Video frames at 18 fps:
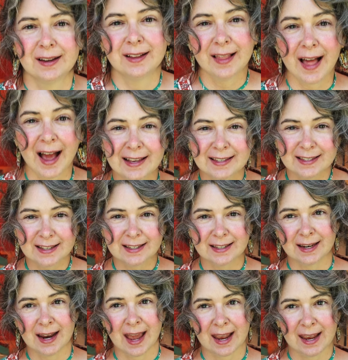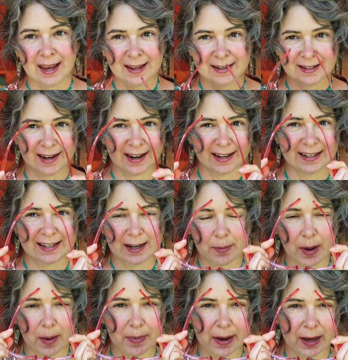Glasses in hand, and I can tell
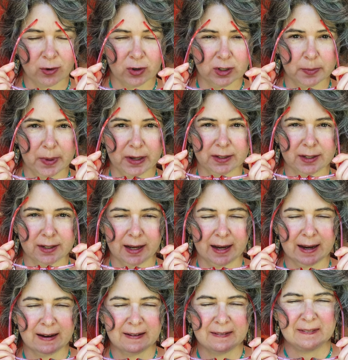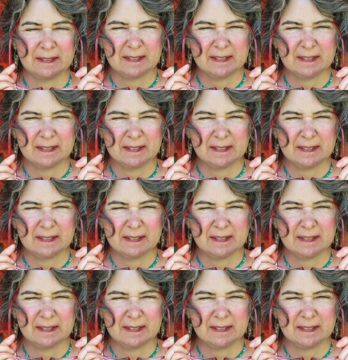my battery's about to die